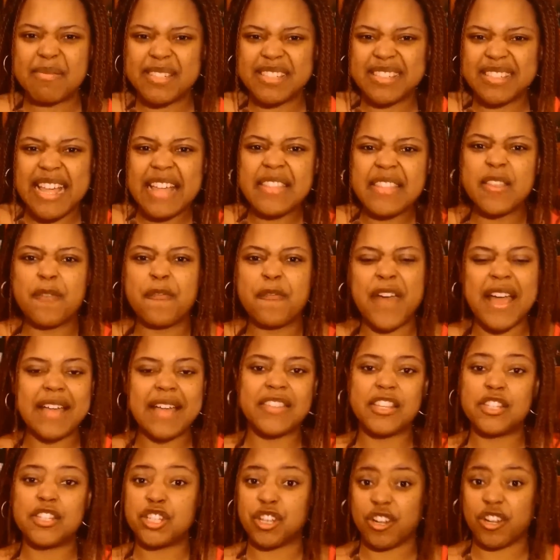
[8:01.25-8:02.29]
Let the fact
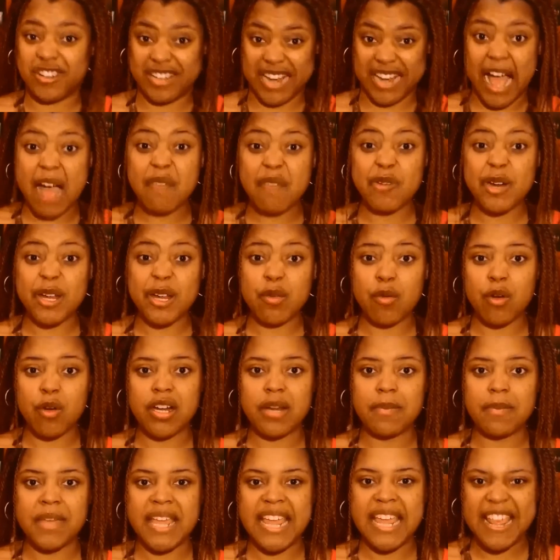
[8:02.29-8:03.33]
that you're not where you want
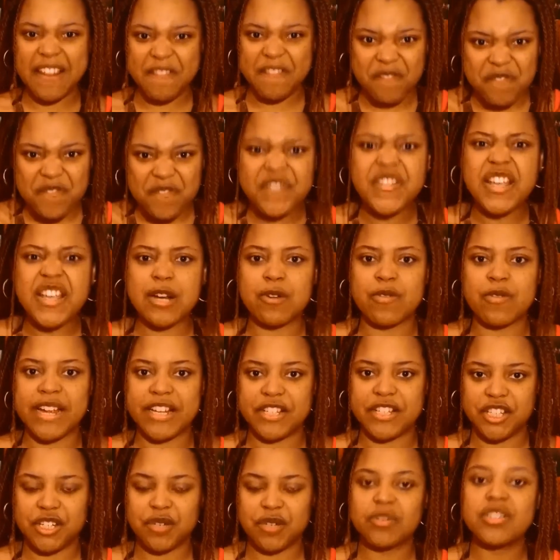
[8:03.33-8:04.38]
to be invigorate
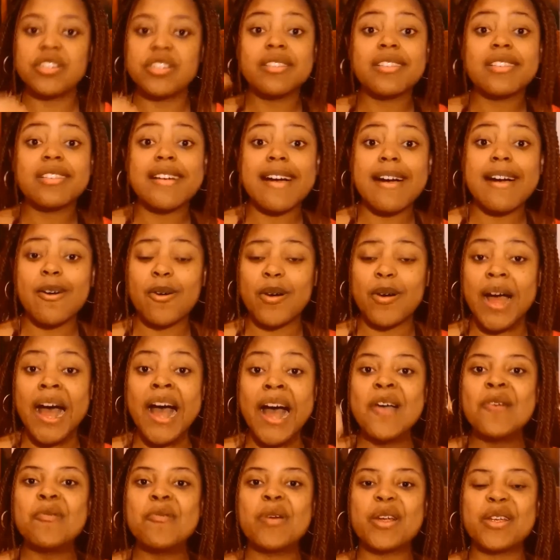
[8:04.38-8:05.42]
you to go
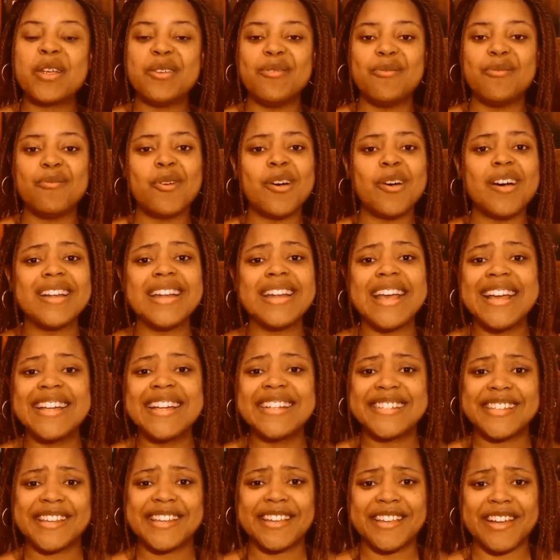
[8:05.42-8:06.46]
where you want
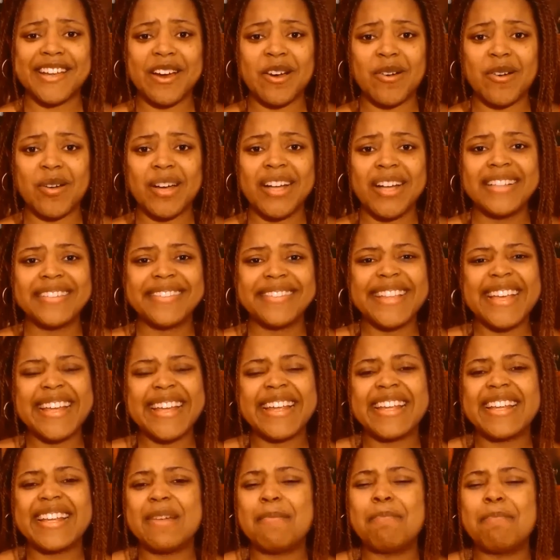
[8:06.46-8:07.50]
to go. Let
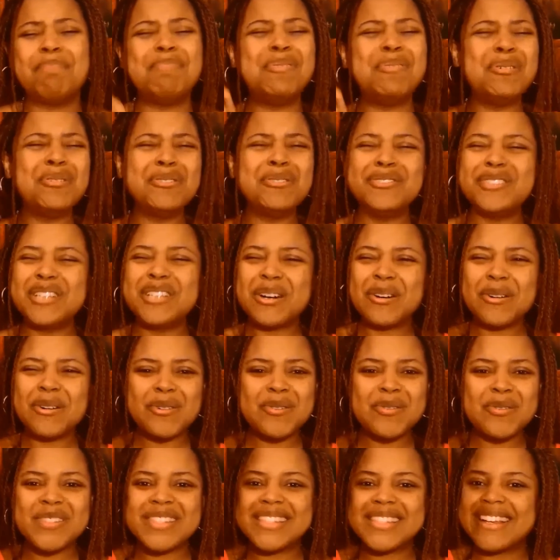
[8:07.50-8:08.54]
it
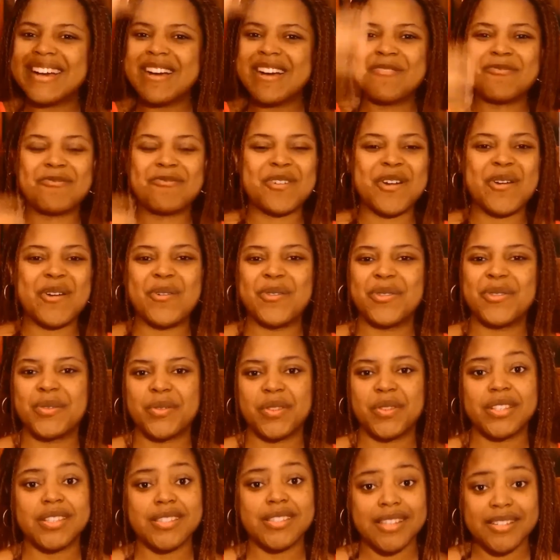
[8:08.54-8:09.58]
bulldoze a road to the
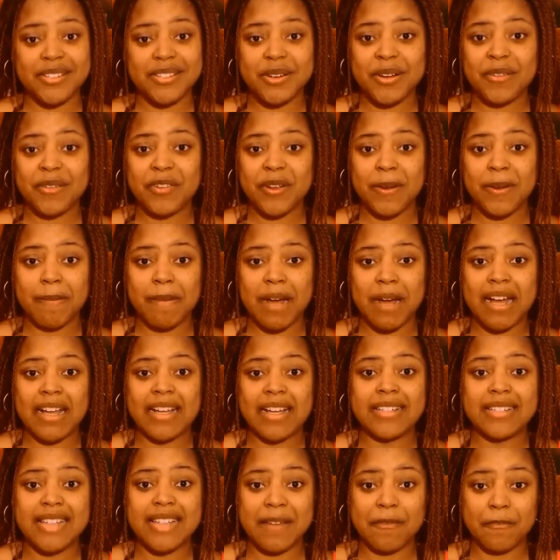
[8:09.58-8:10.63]
center of your mind
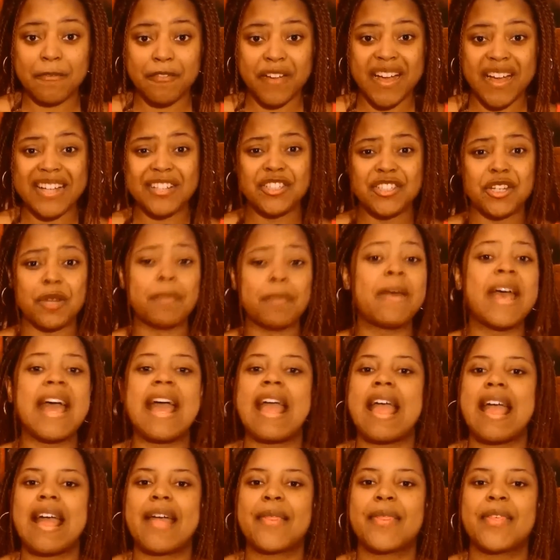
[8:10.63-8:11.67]
and find your
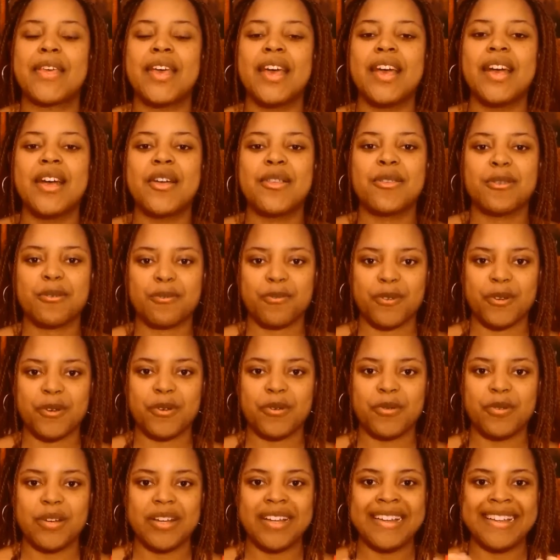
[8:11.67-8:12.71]
path through
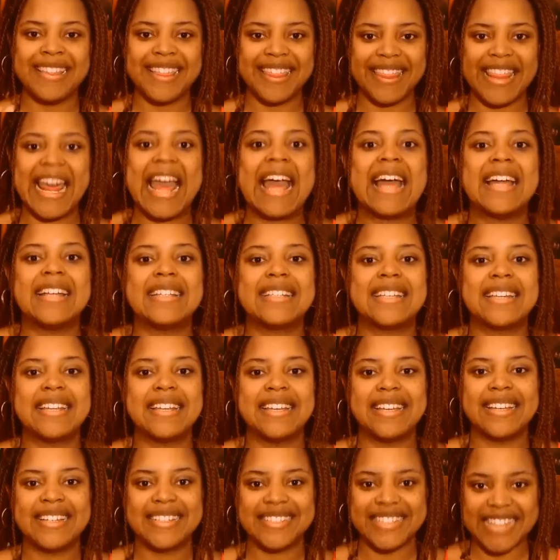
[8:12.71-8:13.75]
that
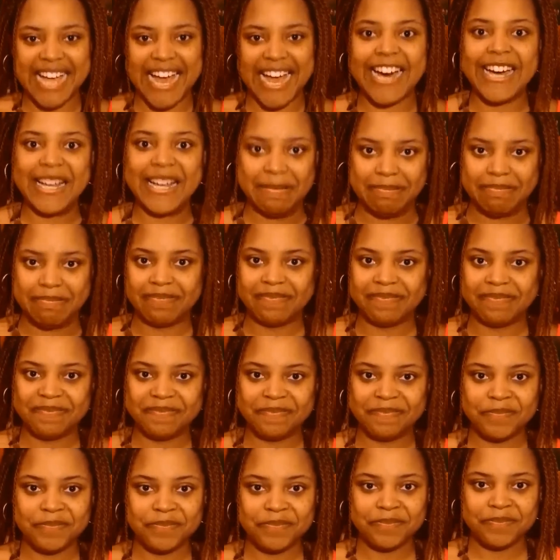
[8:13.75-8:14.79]
time.
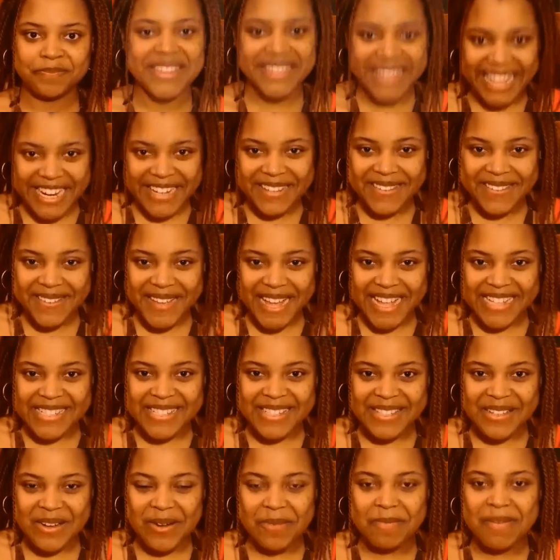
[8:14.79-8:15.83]
Thank you guys
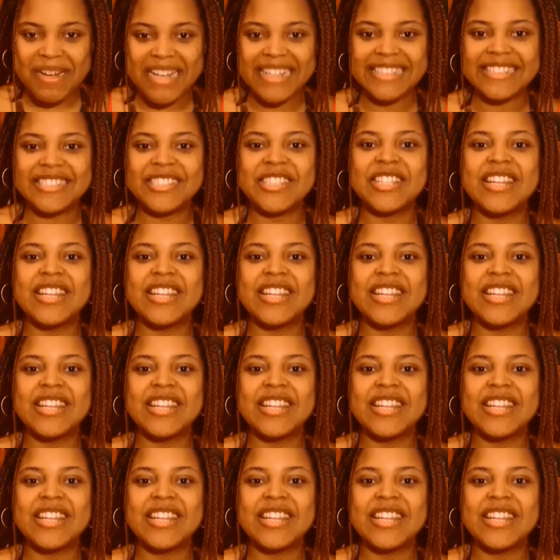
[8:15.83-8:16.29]
so much.